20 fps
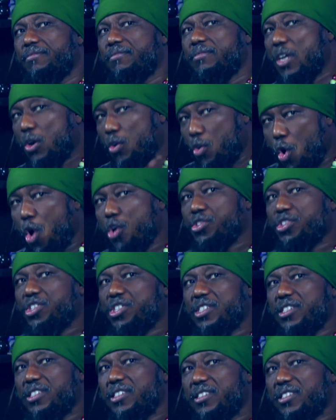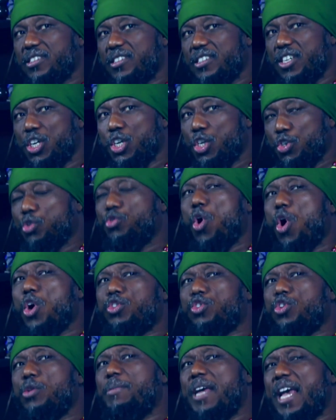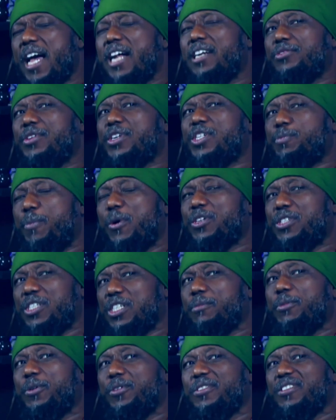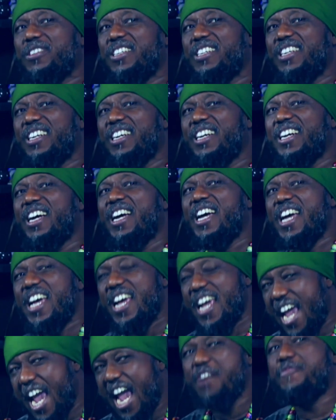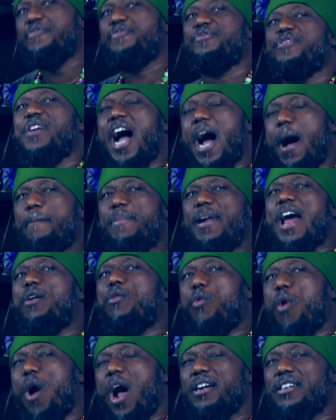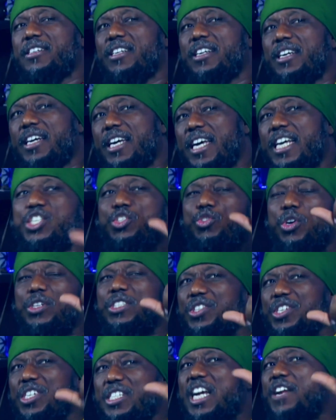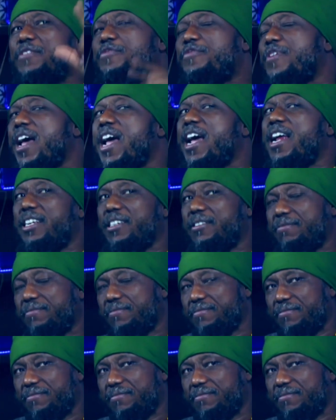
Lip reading: The courts should also be held responsible if Ablakwa is not treated fairly.